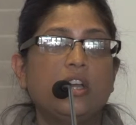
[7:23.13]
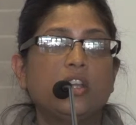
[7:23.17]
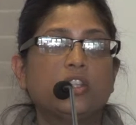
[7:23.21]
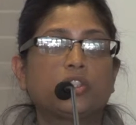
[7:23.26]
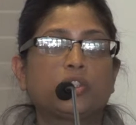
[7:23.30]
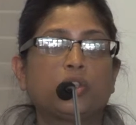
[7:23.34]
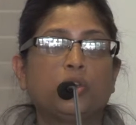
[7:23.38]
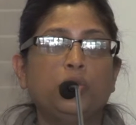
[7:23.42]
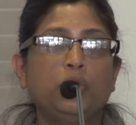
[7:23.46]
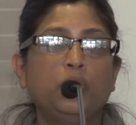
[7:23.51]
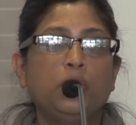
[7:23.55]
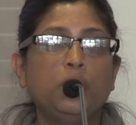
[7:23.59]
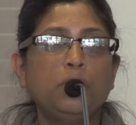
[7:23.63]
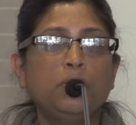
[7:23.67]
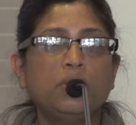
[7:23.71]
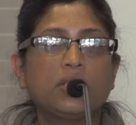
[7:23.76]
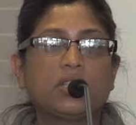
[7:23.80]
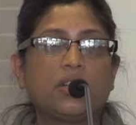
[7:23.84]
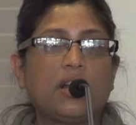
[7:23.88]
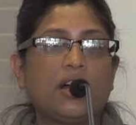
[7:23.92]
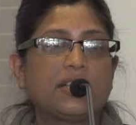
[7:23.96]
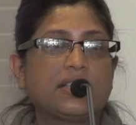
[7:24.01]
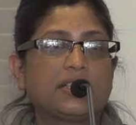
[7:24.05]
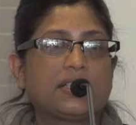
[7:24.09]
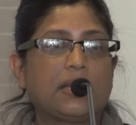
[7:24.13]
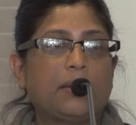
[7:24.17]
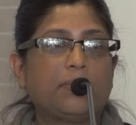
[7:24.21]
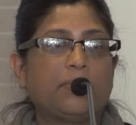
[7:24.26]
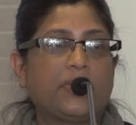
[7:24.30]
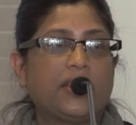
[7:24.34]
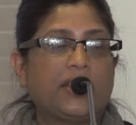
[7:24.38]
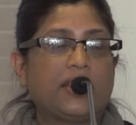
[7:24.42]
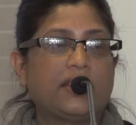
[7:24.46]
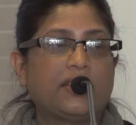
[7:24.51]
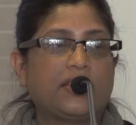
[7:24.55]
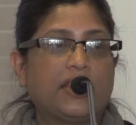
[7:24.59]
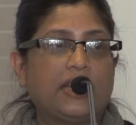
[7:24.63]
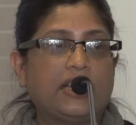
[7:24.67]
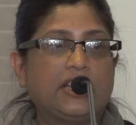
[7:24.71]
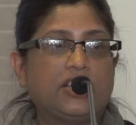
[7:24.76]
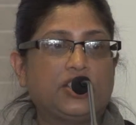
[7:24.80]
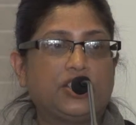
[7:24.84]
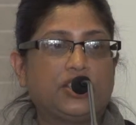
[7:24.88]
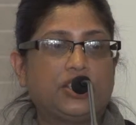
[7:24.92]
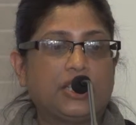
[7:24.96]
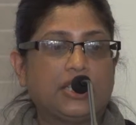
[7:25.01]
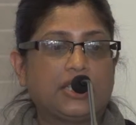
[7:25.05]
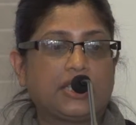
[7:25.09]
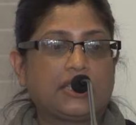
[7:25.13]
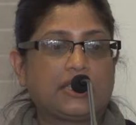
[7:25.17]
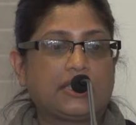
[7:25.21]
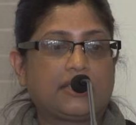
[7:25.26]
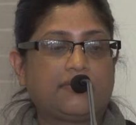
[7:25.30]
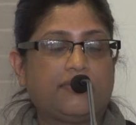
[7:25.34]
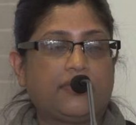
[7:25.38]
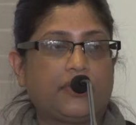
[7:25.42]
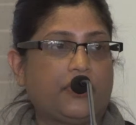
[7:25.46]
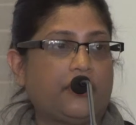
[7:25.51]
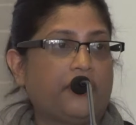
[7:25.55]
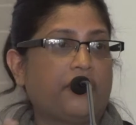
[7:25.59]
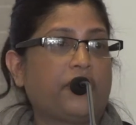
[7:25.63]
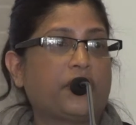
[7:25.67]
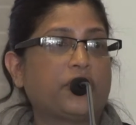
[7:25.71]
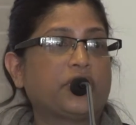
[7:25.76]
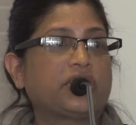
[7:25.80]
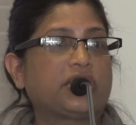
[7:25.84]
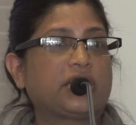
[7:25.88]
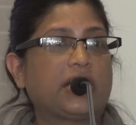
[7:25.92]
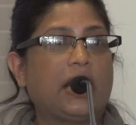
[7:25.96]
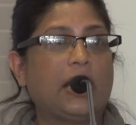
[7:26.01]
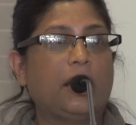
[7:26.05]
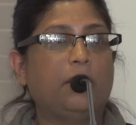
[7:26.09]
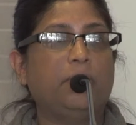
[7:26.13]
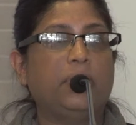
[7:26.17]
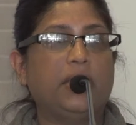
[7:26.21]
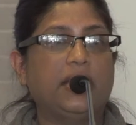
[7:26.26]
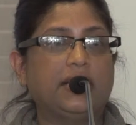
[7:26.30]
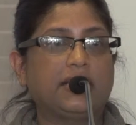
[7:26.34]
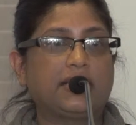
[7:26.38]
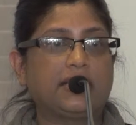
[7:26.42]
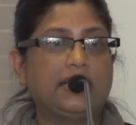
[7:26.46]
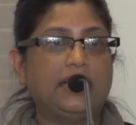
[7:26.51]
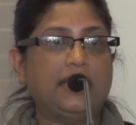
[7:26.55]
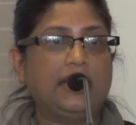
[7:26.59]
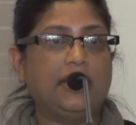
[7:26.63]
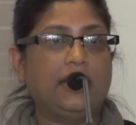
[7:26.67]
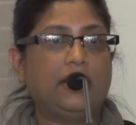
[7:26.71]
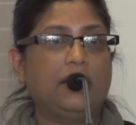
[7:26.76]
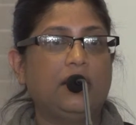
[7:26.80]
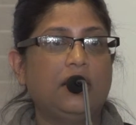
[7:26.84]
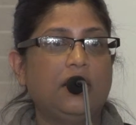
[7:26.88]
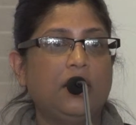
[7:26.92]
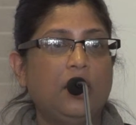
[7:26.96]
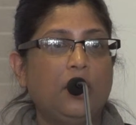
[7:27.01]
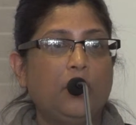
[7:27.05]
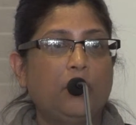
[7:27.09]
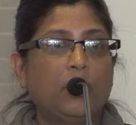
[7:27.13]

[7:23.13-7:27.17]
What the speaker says: So new is not something that is just for the first time being seen.